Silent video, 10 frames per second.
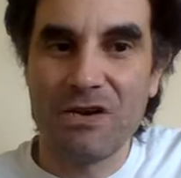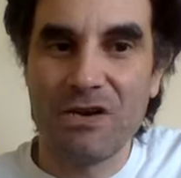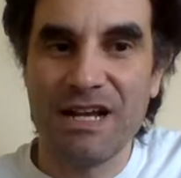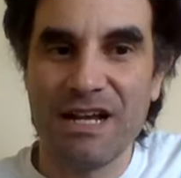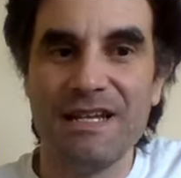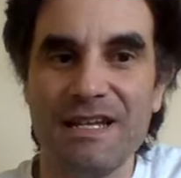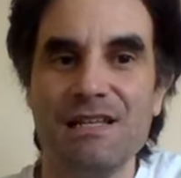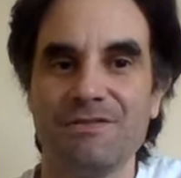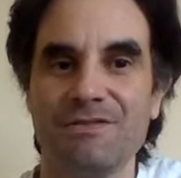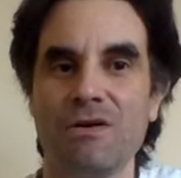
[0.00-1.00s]
All right?
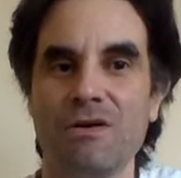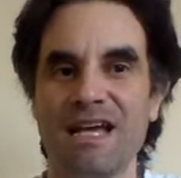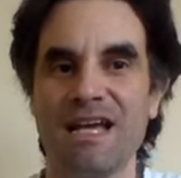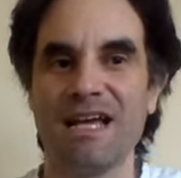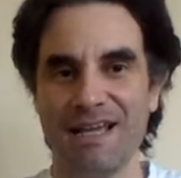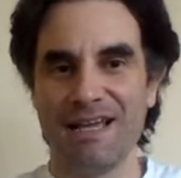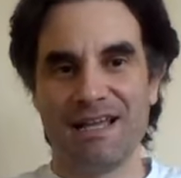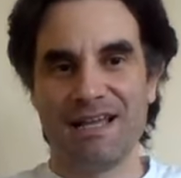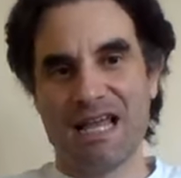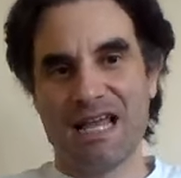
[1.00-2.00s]
So, okay.
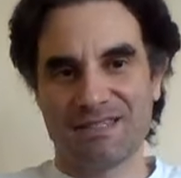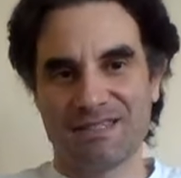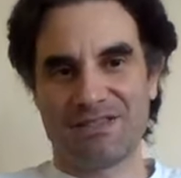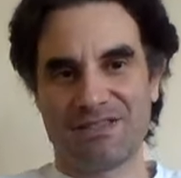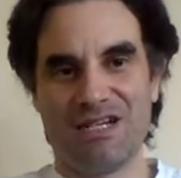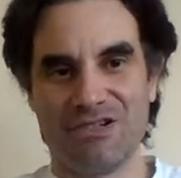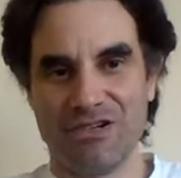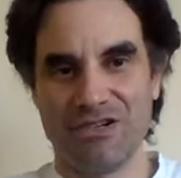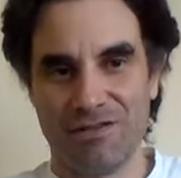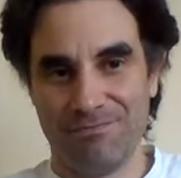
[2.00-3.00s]
And yes,
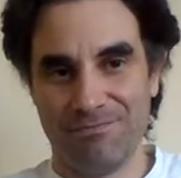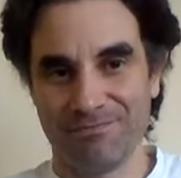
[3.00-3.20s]
Cassandra,